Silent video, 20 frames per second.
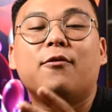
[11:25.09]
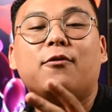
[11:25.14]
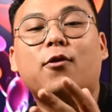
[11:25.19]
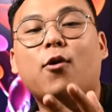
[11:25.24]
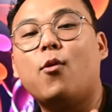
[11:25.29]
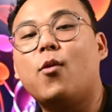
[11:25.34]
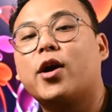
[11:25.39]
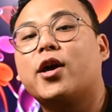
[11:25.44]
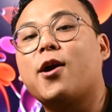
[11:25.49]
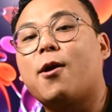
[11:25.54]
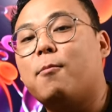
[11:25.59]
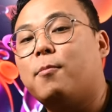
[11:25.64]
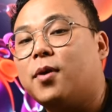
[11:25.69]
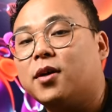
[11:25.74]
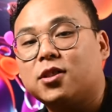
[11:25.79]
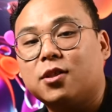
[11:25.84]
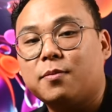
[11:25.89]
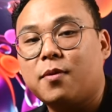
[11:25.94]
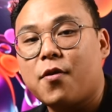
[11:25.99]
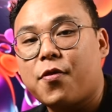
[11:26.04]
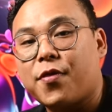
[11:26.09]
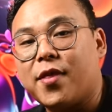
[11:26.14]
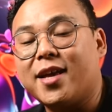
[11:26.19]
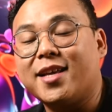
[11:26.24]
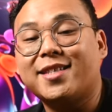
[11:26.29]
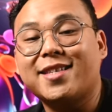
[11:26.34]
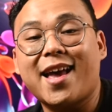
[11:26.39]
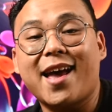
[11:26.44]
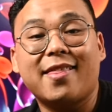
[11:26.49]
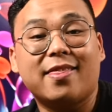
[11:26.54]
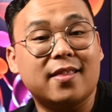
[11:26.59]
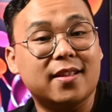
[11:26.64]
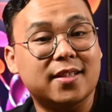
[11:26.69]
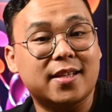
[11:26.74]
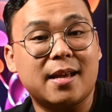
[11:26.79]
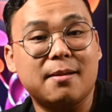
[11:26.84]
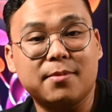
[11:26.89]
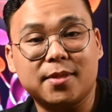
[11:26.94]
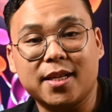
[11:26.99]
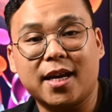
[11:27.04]
for working on multiple things at the
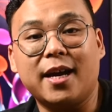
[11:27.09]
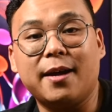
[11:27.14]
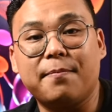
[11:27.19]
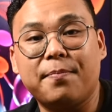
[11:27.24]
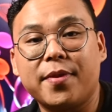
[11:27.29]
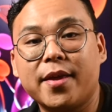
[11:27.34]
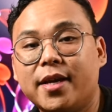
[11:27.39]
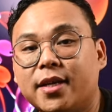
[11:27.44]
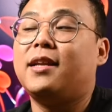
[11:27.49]
same time.